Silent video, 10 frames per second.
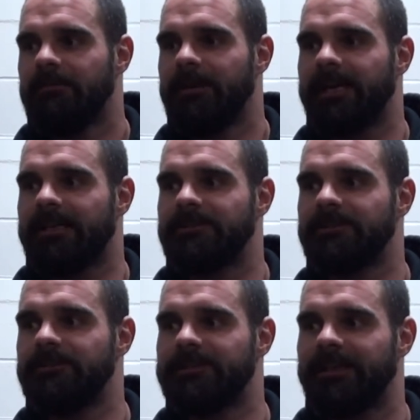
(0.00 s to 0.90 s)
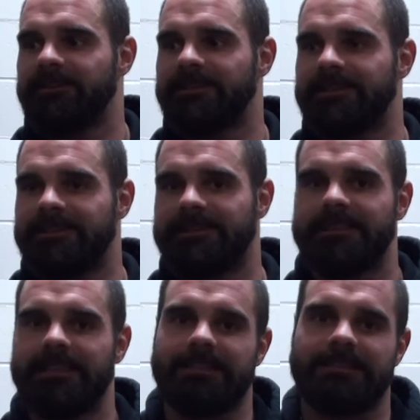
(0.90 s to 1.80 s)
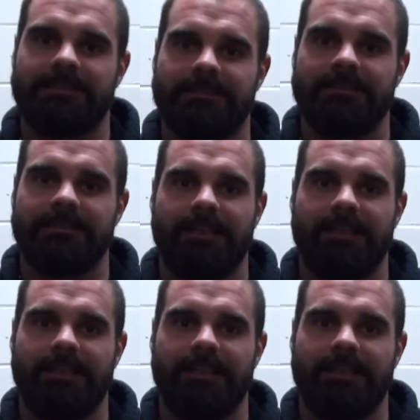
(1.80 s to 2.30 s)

back in 2006.